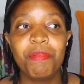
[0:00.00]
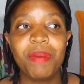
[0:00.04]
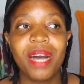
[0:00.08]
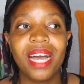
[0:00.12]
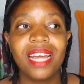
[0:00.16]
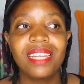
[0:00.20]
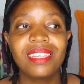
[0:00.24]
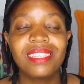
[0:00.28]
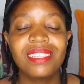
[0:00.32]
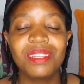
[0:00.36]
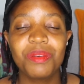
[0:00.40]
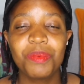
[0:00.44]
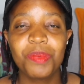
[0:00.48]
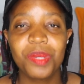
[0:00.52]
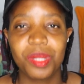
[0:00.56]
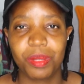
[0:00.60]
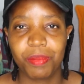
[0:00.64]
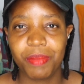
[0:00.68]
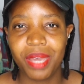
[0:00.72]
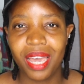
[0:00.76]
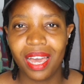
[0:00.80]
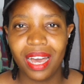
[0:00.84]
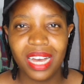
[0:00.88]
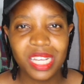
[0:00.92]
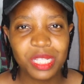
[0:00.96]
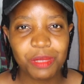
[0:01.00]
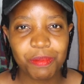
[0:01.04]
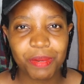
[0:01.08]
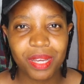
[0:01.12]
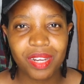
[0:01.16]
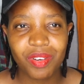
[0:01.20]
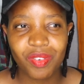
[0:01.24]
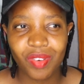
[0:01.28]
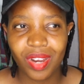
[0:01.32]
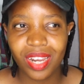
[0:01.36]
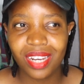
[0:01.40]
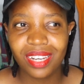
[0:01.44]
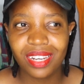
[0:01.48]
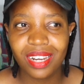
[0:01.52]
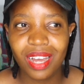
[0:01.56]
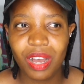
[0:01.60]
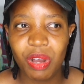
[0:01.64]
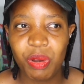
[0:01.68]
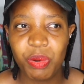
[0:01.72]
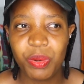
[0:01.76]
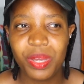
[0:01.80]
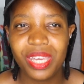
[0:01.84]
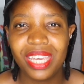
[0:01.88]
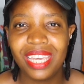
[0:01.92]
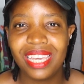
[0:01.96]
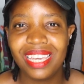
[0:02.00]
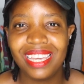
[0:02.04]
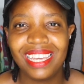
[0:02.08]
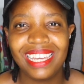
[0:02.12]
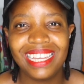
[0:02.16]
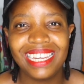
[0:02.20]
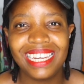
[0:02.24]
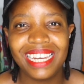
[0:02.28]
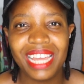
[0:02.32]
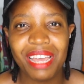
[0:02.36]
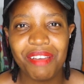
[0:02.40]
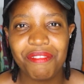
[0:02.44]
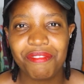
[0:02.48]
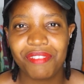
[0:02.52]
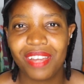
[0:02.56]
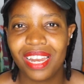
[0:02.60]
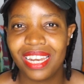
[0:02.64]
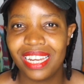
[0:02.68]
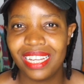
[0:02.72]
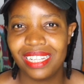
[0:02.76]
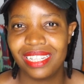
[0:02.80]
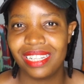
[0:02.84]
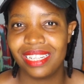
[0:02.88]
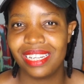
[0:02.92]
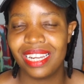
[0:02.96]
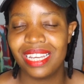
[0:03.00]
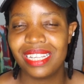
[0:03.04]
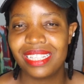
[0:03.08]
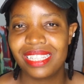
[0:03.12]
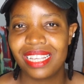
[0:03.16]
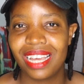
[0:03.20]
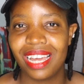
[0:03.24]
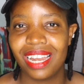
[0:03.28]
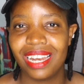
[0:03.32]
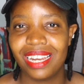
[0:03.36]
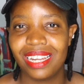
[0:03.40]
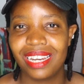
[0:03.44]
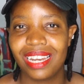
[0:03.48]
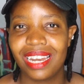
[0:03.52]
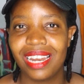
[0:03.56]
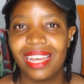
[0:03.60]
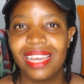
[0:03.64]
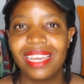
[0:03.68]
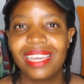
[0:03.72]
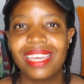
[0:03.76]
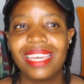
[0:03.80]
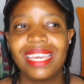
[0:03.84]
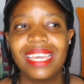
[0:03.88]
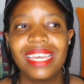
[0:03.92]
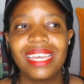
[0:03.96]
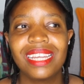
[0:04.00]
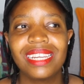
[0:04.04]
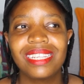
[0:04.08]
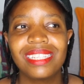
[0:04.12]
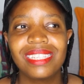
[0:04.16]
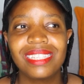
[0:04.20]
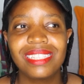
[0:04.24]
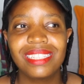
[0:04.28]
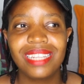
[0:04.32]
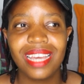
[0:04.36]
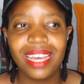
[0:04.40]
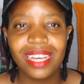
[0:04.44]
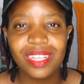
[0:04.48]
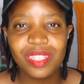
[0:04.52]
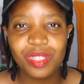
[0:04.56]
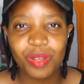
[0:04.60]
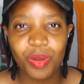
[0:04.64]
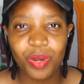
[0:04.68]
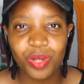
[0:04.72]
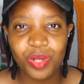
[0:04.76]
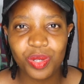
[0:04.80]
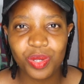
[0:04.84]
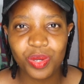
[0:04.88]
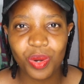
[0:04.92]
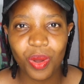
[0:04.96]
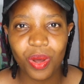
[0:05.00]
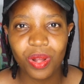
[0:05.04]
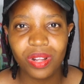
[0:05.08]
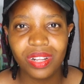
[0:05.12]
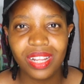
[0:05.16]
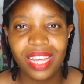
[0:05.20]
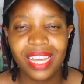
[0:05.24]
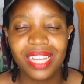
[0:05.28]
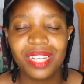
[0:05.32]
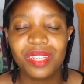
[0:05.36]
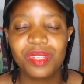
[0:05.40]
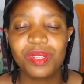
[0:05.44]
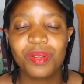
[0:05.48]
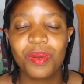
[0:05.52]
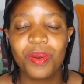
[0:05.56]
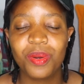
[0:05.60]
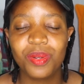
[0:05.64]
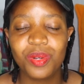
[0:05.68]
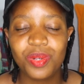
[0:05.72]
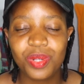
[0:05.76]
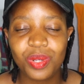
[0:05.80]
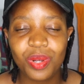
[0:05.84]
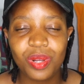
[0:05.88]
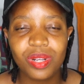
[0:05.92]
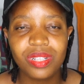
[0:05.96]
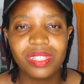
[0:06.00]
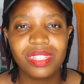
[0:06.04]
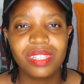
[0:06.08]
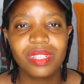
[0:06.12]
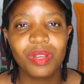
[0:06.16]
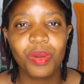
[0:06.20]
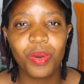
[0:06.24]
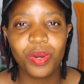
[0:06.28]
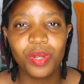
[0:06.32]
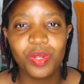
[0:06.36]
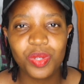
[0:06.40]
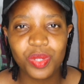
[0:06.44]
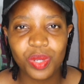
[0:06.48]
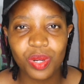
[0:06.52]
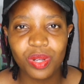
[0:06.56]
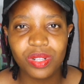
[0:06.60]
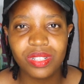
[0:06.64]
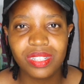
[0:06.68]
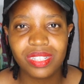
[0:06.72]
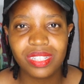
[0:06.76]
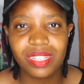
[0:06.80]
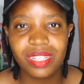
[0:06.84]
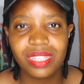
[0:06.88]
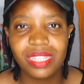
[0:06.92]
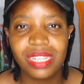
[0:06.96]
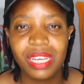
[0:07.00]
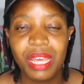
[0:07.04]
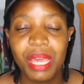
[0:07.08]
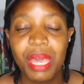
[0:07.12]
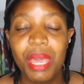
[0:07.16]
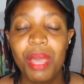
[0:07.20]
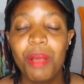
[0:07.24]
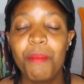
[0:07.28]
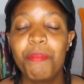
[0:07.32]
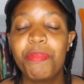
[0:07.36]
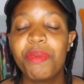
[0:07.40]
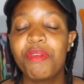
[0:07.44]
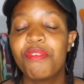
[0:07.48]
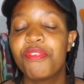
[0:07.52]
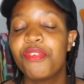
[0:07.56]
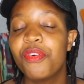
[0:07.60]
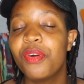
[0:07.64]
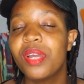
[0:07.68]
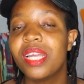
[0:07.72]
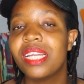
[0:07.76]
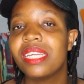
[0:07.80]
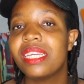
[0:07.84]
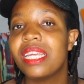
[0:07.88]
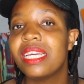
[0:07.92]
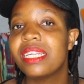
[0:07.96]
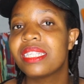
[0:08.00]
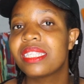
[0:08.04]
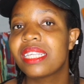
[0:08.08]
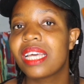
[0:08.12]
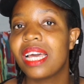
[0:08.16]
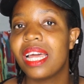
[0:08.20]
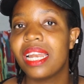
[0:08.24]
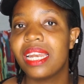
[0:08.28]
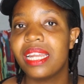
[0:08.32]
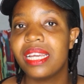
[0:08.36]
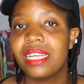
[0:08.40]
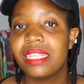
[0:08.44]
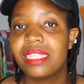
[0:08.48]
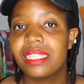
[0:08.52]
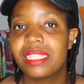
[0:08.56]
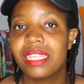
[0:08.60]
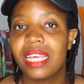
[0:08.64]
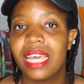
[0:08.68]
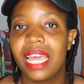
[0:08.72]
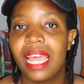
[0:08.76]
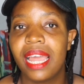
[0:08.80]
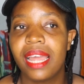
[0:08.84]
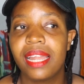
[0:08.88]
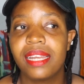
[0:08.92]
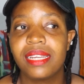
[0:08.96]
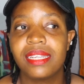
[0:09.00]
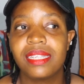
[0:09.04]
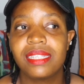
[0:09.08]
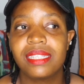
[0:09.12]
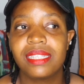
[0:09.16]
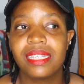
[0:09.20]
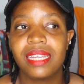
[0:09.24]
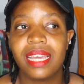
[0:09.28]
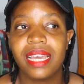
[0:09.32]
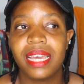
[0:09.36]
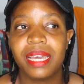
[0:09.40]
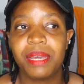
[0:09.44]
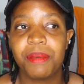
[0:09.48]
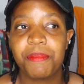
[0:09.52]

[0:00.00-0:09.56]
But with my husband right now, he never let it escalate. Like, he takes control and controls it before it escalates. And